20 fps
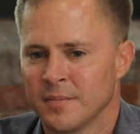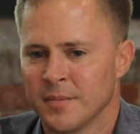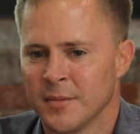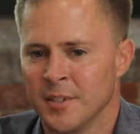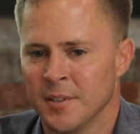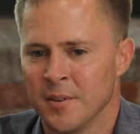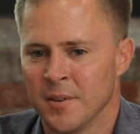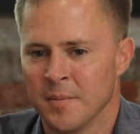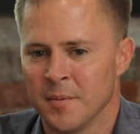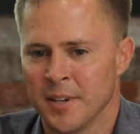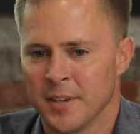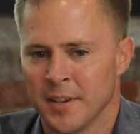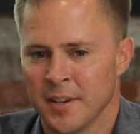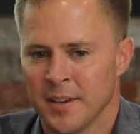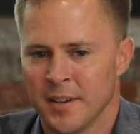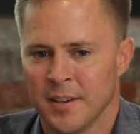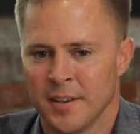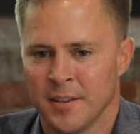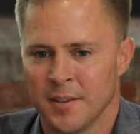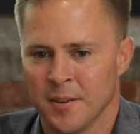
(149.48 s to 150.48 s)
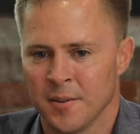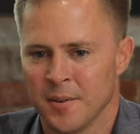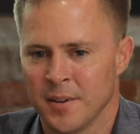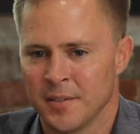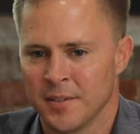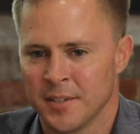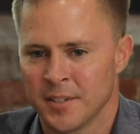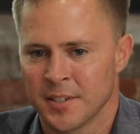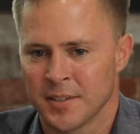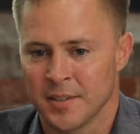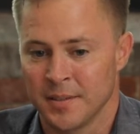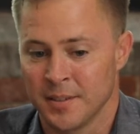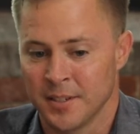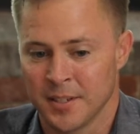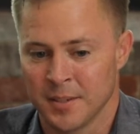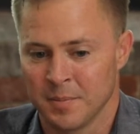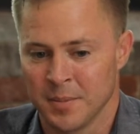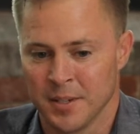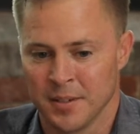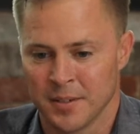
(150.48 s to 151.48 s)
you know, I'm like, hey, you know, this
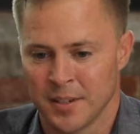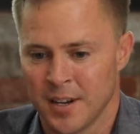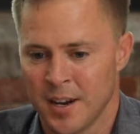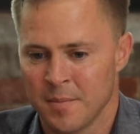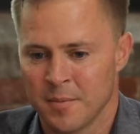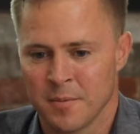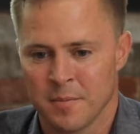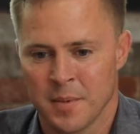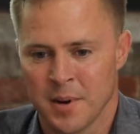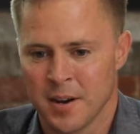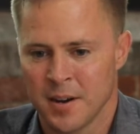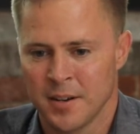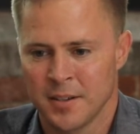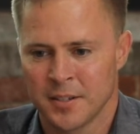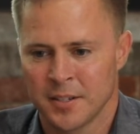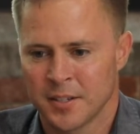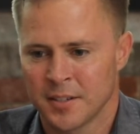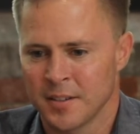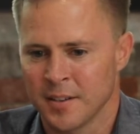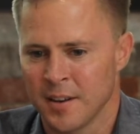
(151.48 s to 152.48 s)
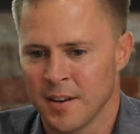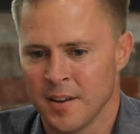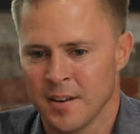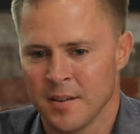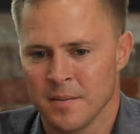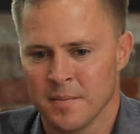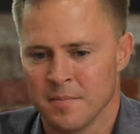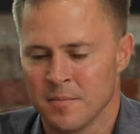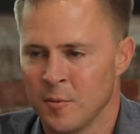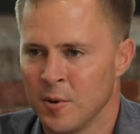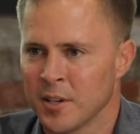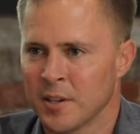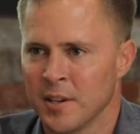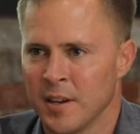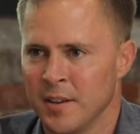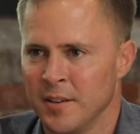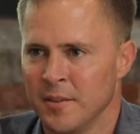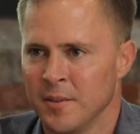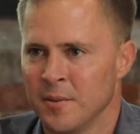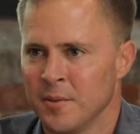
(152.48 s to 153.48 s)
has been compromised. What can
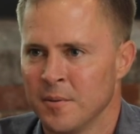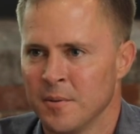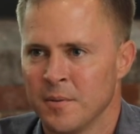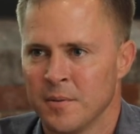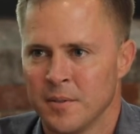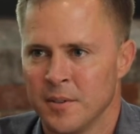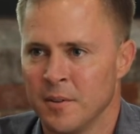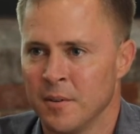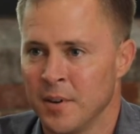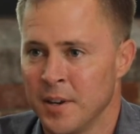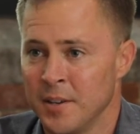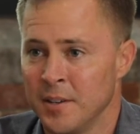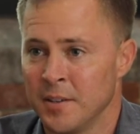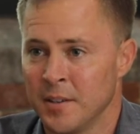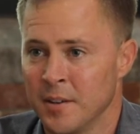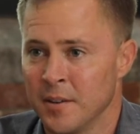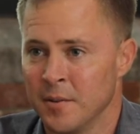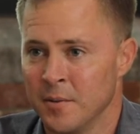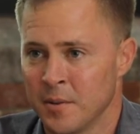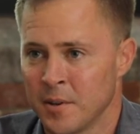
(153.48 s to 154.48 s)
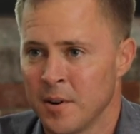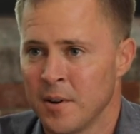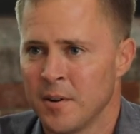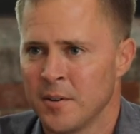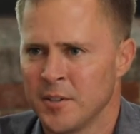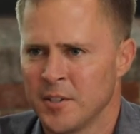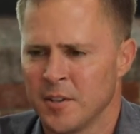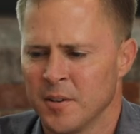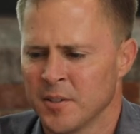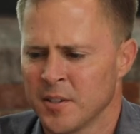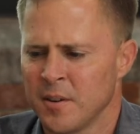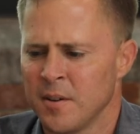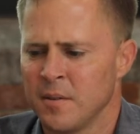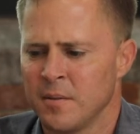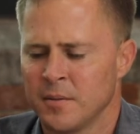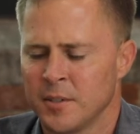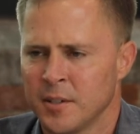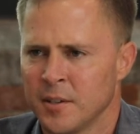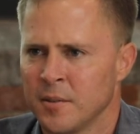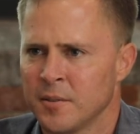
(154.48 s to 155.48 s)
I do? You know, I need to get a new card. She goes,
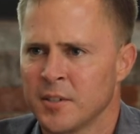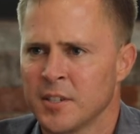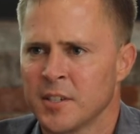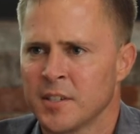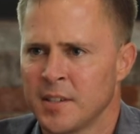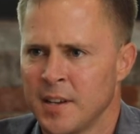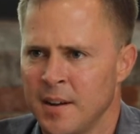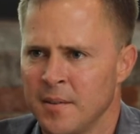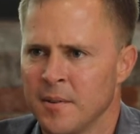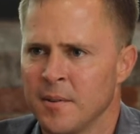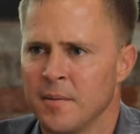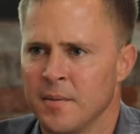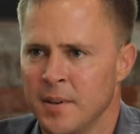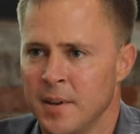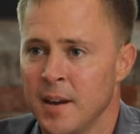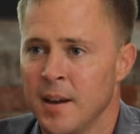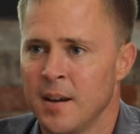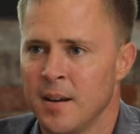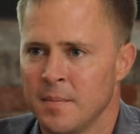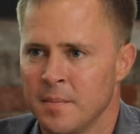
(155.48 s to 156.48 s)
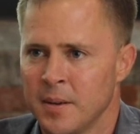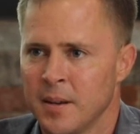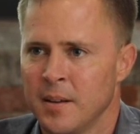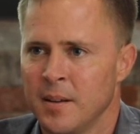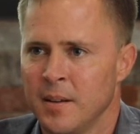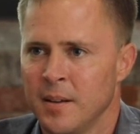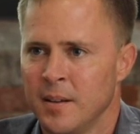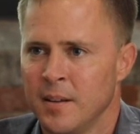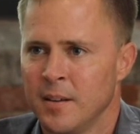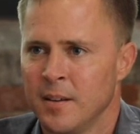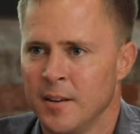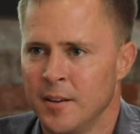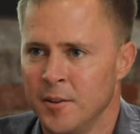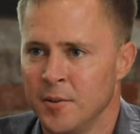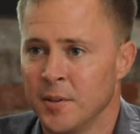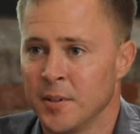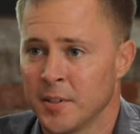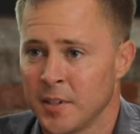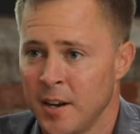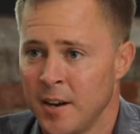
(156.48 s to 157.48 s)
just download the app, and
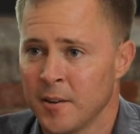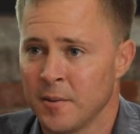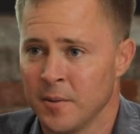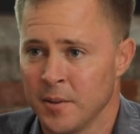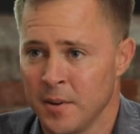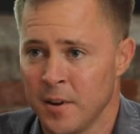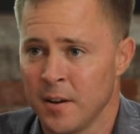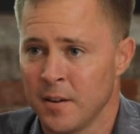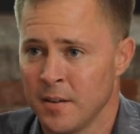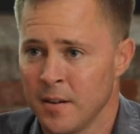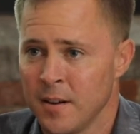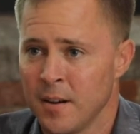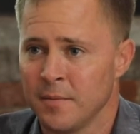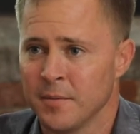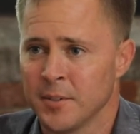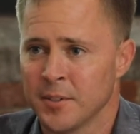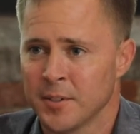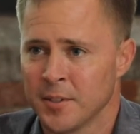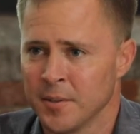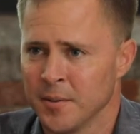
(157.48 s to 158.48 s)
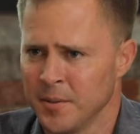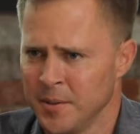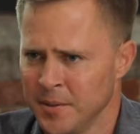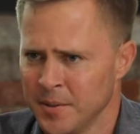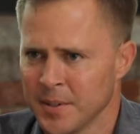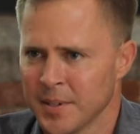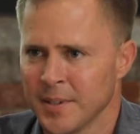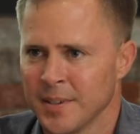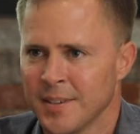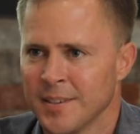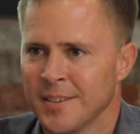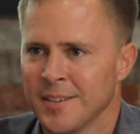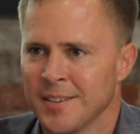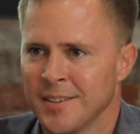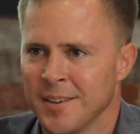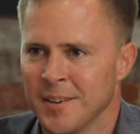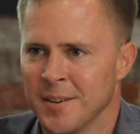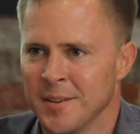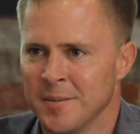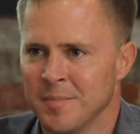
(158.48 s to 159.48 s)
you can toggle it on and off and still use it.
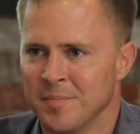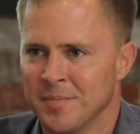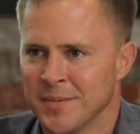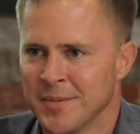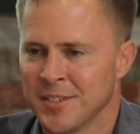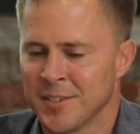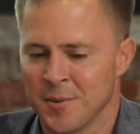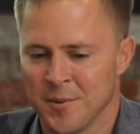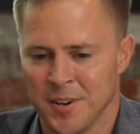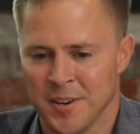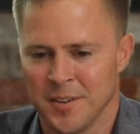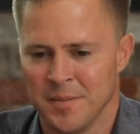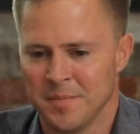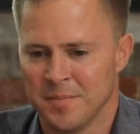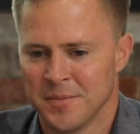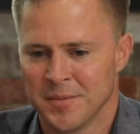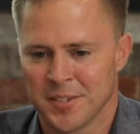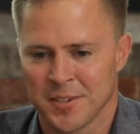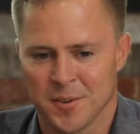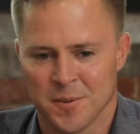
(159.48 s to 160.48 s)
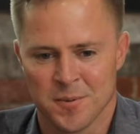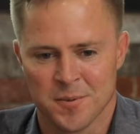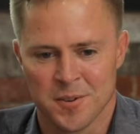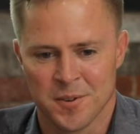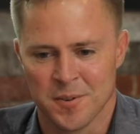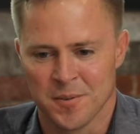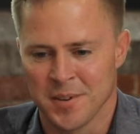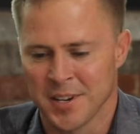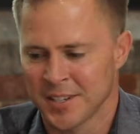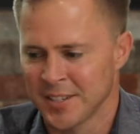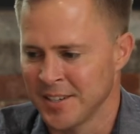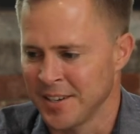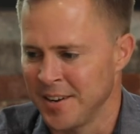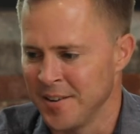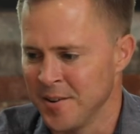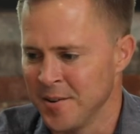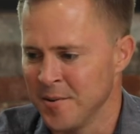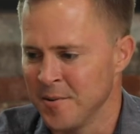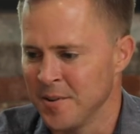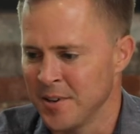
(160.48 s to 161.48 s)
So you know, next thing I
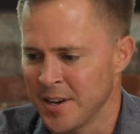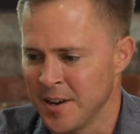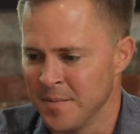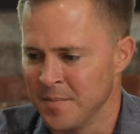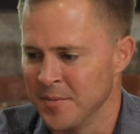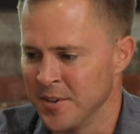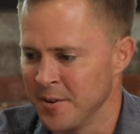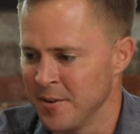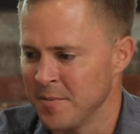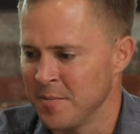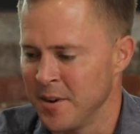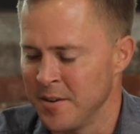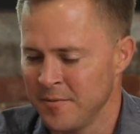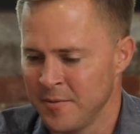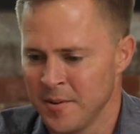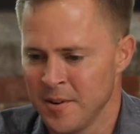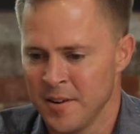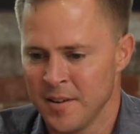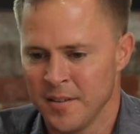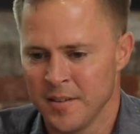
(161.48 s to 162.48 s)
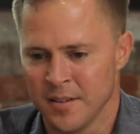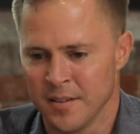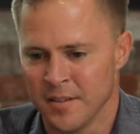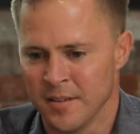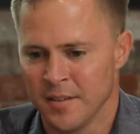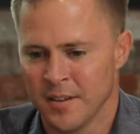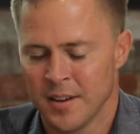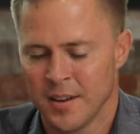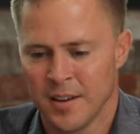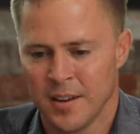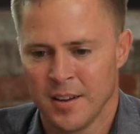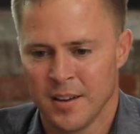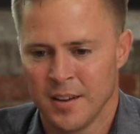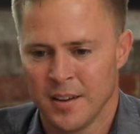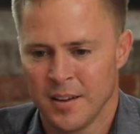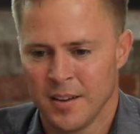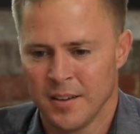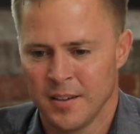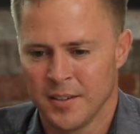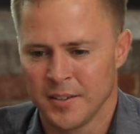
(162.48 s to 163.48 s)
know, like I'm there with my friend, and
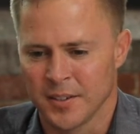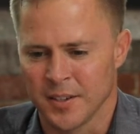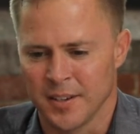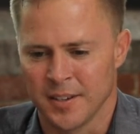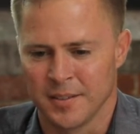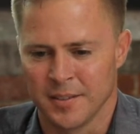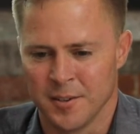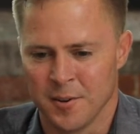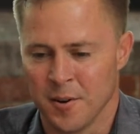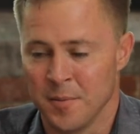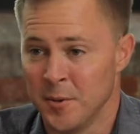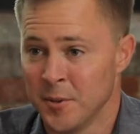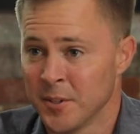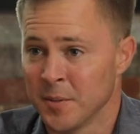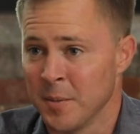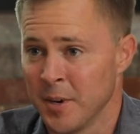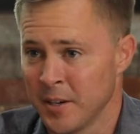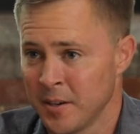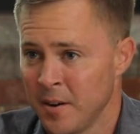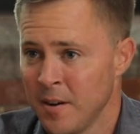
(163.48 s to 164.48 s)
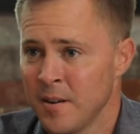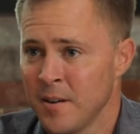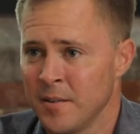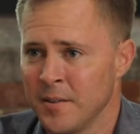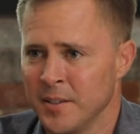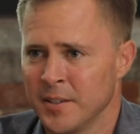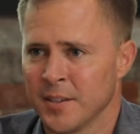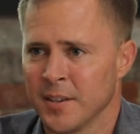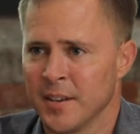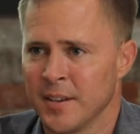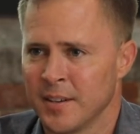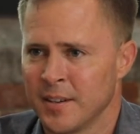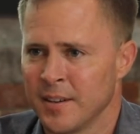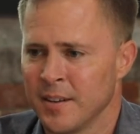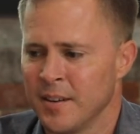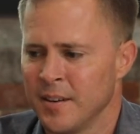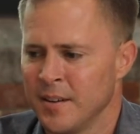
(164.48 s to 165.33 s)
it's like, you know, I'm using my card, and he's like,